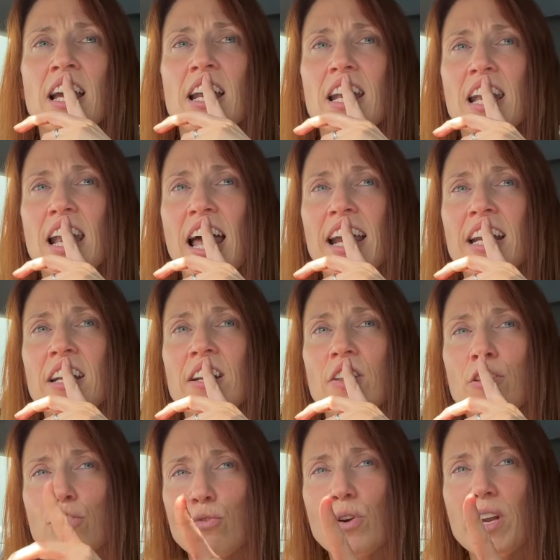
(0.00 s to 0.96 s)
Lane
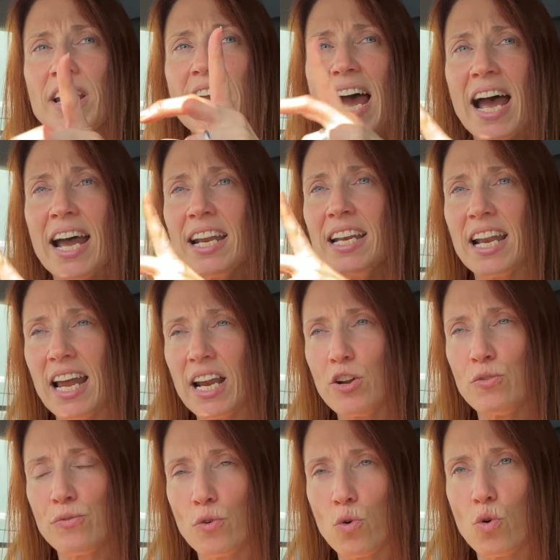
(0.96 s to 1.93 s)
3 and lane
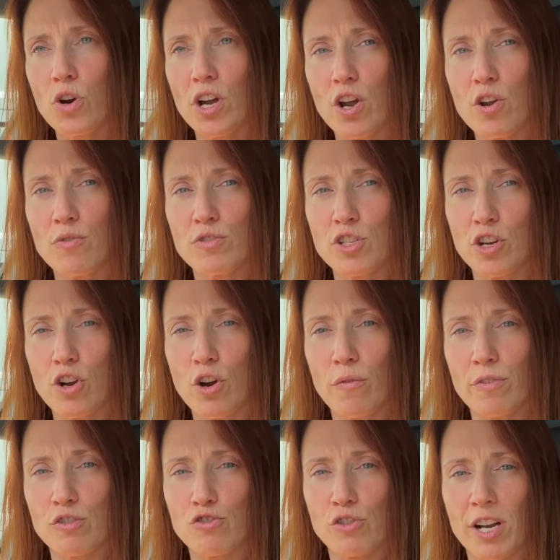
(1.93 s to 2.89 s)
4 go to
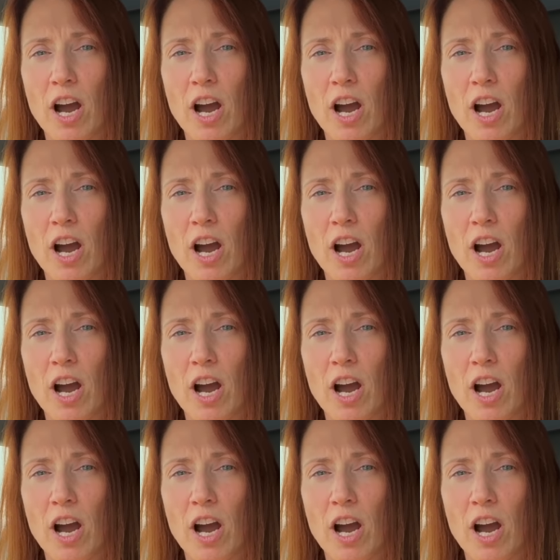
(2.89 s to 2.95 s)
Coventry.